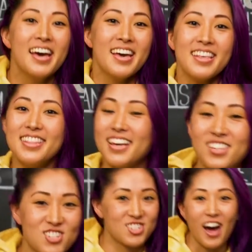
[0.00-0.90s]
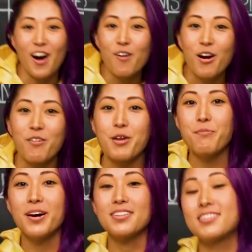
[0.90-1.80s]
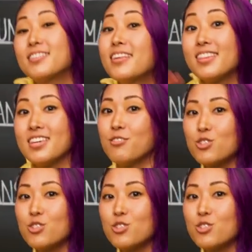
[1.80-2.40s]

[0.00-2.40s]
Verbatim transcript: oh, oh. The show where we put the